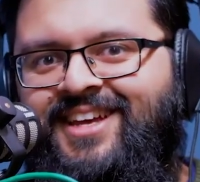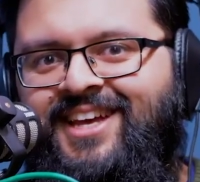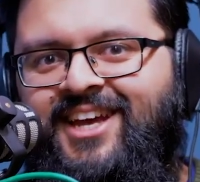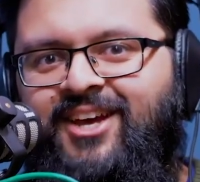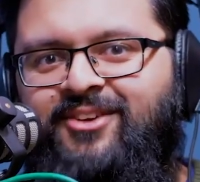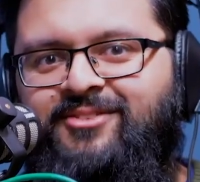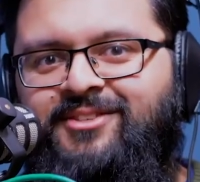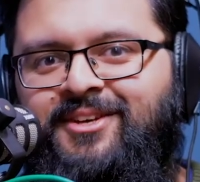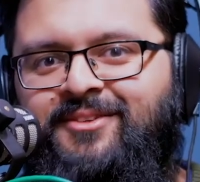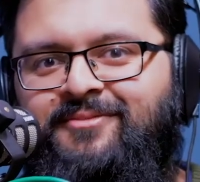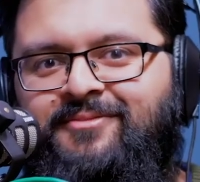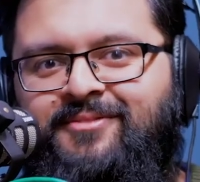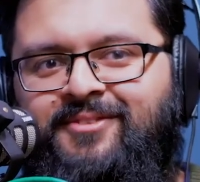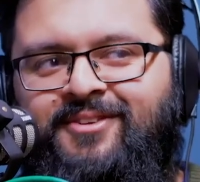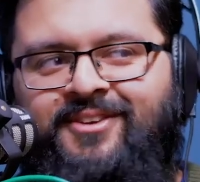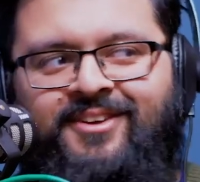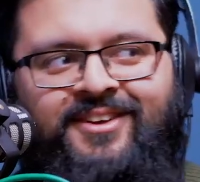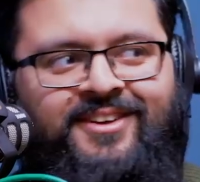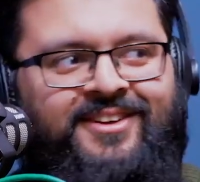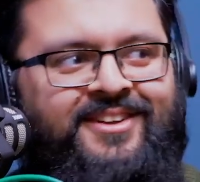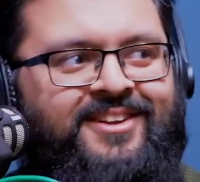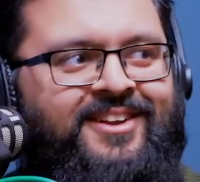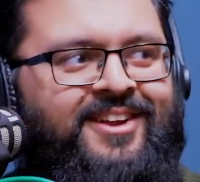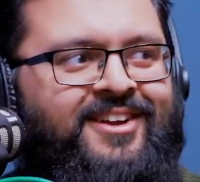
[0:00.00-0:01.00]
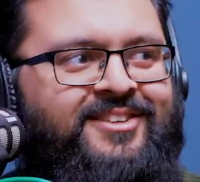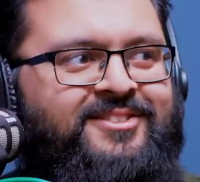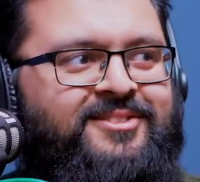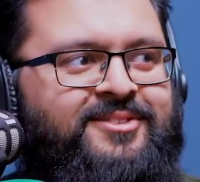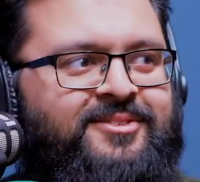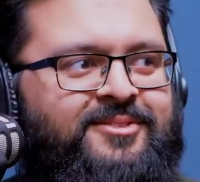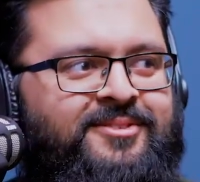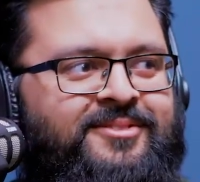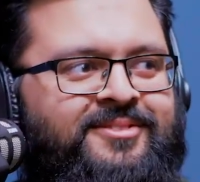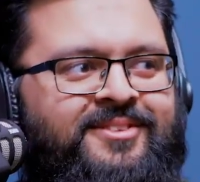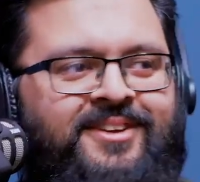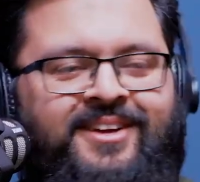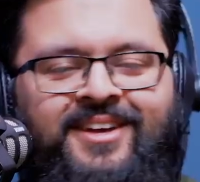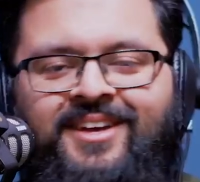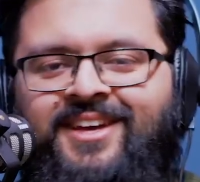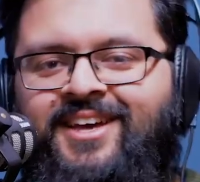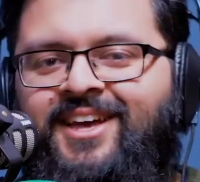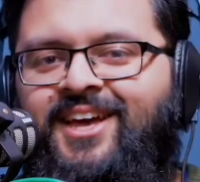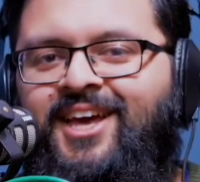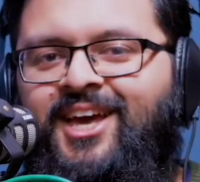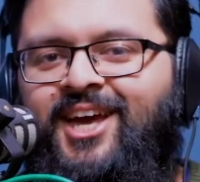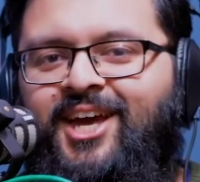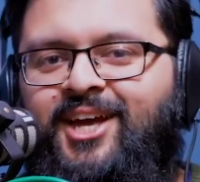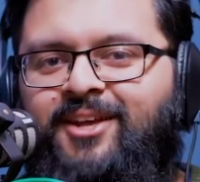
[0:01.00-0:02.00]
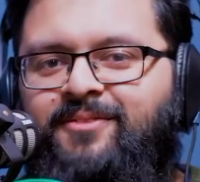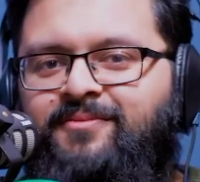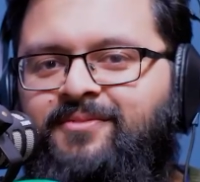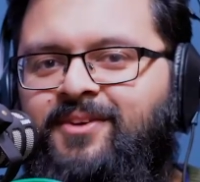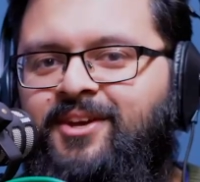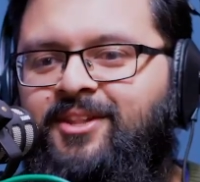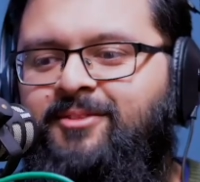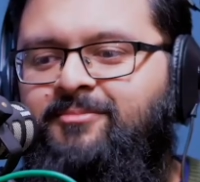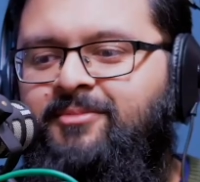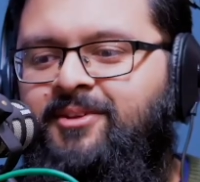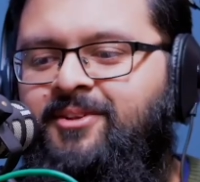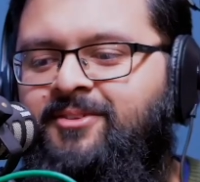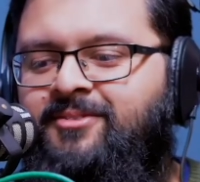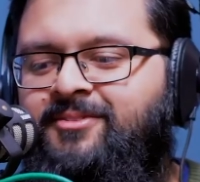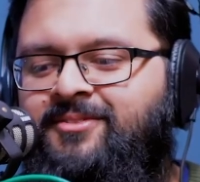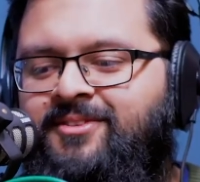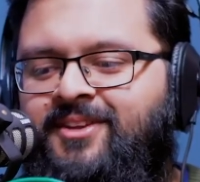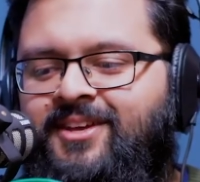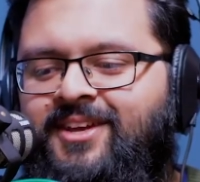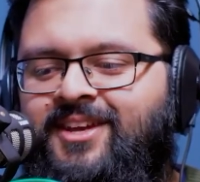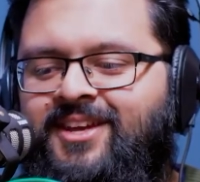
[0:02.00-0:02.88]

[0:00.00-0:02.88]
How's that for a nice little advert in the middle?